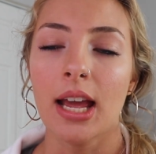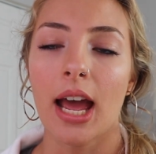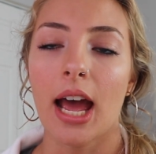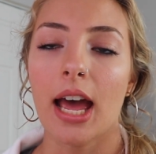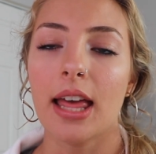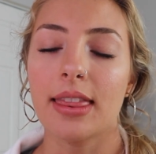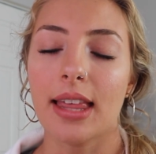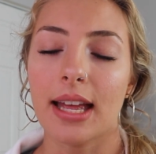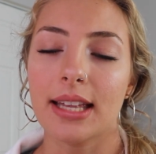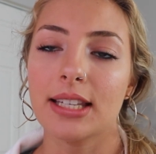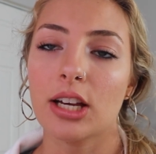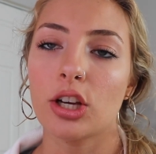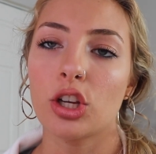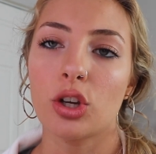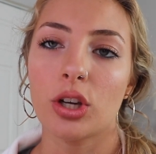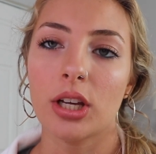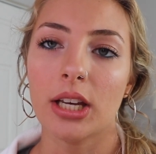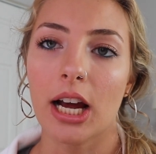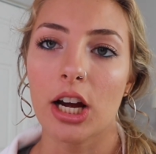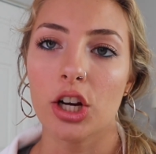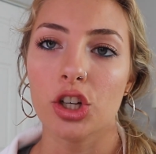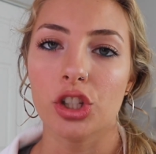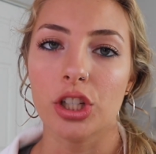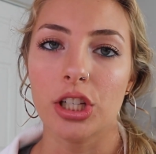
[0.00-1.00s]
and that's how you
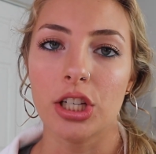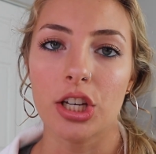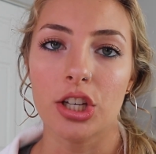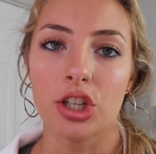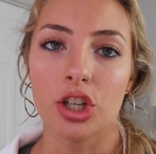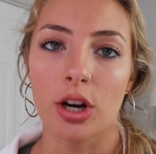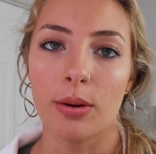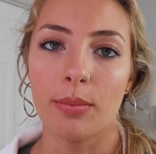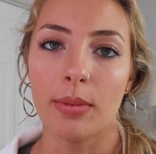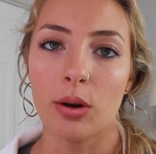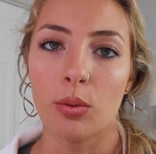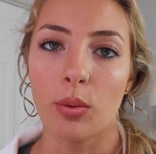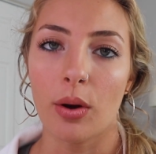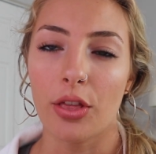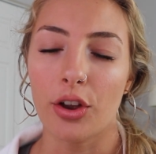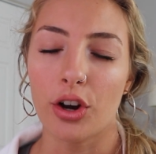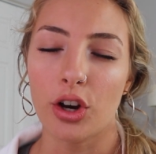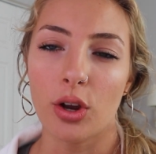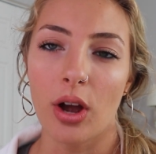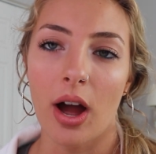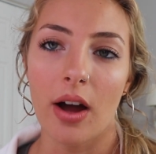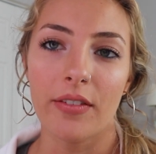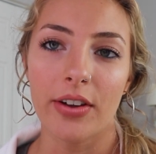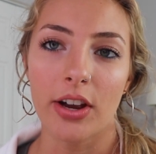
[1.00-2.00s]
can actually determine whether
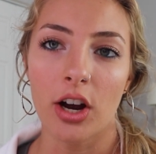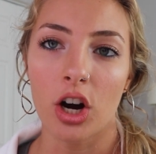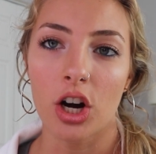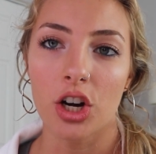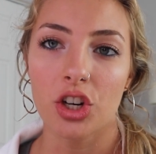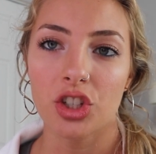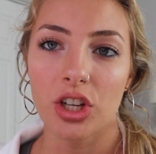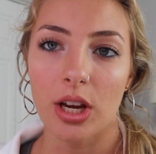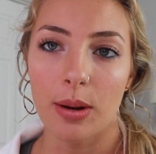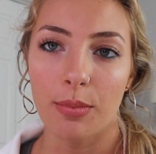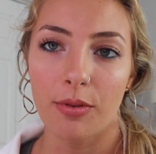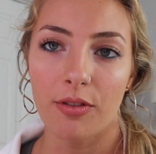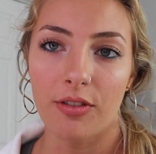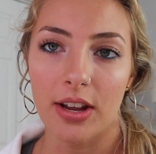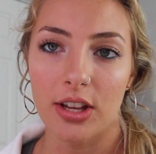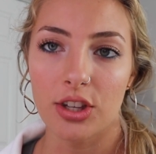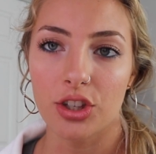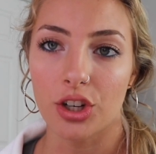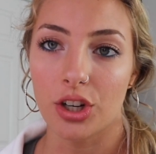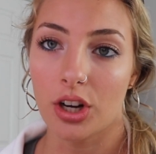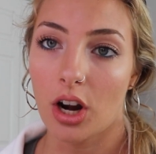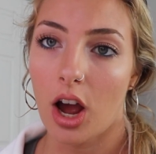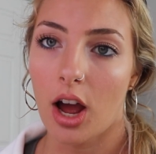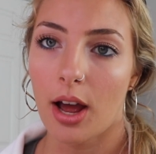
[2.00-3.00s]
you have a heart-shaped
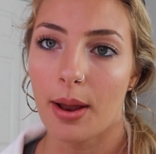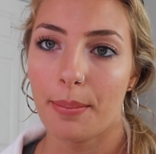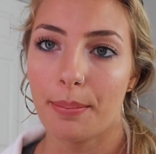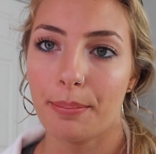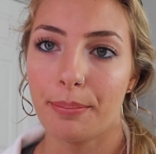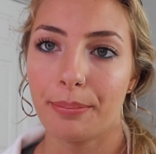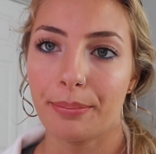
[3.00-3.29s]
face or not.